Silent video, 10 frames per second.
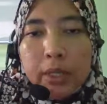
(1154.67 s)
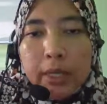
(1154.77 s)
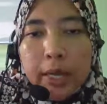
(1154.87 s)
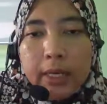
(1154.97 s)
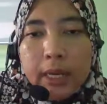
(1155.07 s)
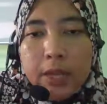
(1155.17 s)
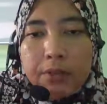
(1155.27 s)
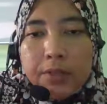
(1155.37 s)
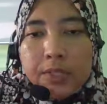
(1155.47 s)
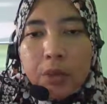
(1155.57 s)
Then the
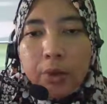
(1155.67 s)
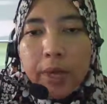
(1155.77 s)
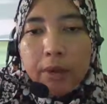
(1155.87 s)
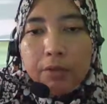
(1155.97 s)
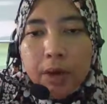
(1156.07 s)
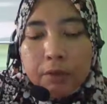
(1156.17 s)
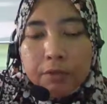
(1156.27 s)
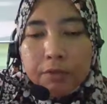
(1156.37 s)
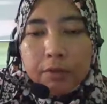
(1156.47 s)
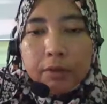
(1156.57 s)
left hand side we have
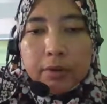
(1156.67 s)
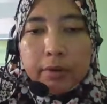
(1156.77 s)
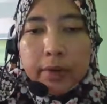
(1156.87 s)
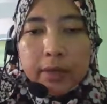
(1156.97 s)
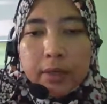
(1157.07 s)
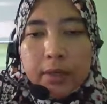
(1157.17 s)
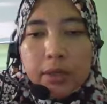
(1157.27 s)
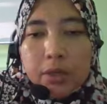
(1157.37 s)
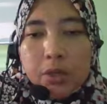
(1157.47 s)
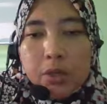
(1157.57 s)
half, right?
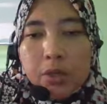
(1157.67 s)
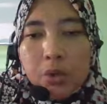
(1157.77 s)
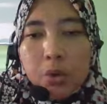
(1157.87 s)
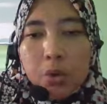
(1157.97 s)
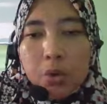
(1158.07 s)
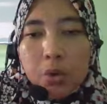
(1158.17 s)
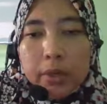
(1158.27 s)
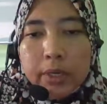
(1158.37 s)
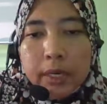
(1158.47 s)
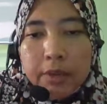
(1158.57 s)
So
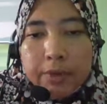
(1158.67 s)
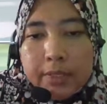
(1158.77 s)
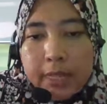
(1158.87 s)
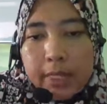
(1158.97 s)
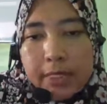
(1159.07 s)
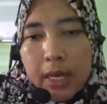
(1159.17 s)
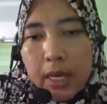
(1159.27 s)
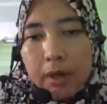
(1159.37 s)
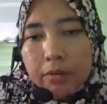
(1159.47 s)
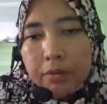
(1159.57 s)
the left hand side is
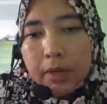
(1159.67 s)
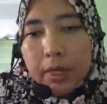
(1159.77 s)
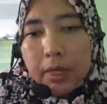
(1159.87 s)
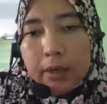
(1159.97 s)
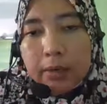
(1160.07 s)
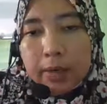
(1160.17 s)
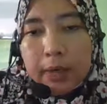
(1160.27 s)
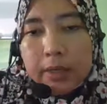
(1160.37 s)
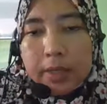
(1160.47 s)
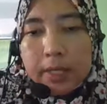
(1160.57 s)
half. The right
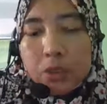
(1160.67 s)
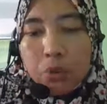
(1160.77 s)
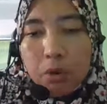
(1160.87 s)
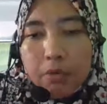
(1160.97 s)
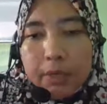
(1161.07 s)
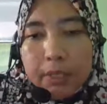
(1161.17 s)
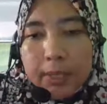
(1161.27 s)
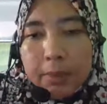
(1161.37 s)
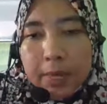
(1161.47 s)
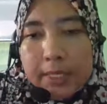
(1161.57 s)
hand side is 2 over
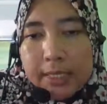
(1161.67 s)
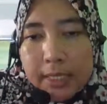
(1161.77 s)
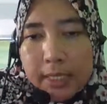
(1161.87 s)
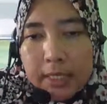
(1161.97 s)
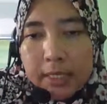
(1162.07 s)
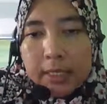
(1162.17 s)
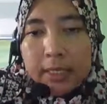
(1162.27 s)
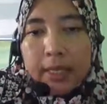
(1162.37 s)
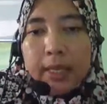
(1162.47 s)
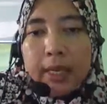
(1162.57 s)
3 plus c.
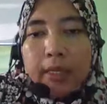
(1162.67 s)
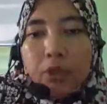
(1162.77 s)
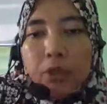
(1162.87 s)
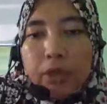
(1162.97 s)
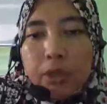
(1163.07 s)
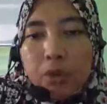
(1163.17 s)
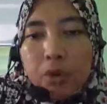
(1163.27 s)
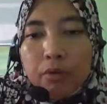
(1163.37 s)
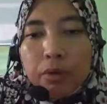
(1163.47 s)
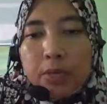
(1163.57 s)
Then you can
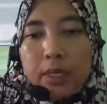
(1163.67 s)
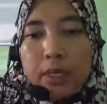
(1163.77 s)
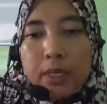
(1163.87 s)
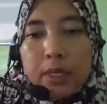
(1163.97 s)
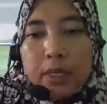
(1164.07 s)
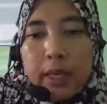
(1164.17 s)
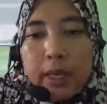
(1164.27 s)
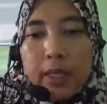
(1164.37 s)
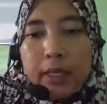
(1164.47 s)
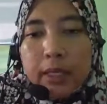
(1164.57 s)
solve for c.
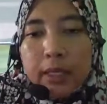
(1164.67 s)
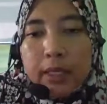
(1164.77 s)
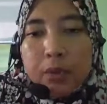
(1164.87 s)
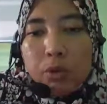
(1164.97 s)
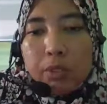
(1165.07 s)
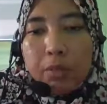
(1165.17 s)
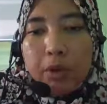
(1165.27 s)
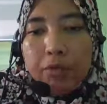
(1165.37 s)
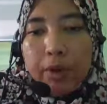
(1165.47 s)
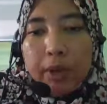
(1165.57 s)
And we
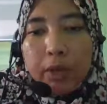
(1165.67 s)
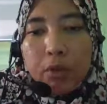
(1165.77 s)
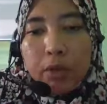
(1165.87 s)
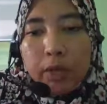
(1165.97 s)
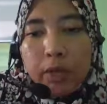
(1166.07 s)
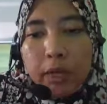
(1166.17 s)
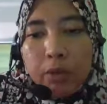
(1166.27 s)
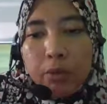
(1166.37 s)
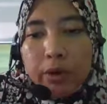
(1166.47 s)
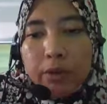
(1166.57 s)
simplify it. You can
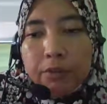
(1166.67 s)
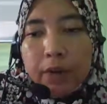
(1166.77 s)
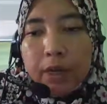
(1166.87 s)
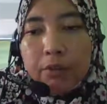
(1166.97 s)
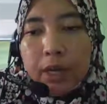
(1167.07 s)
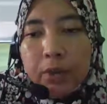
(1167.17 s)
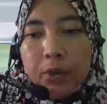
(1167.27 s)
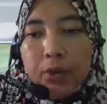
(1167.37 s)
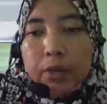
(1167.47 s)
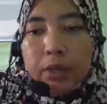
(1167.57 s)
verify the
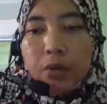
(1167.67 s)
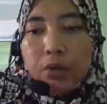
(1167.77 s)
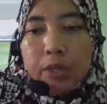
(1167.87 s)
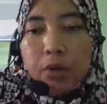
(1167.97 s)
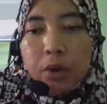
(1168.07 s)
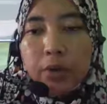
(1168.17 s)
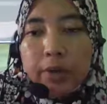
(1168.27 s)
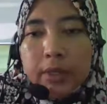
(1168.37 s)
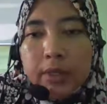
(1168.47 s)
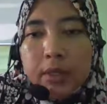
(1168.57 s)
value using your
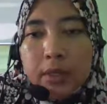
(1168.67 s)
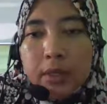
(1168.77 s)
calculator.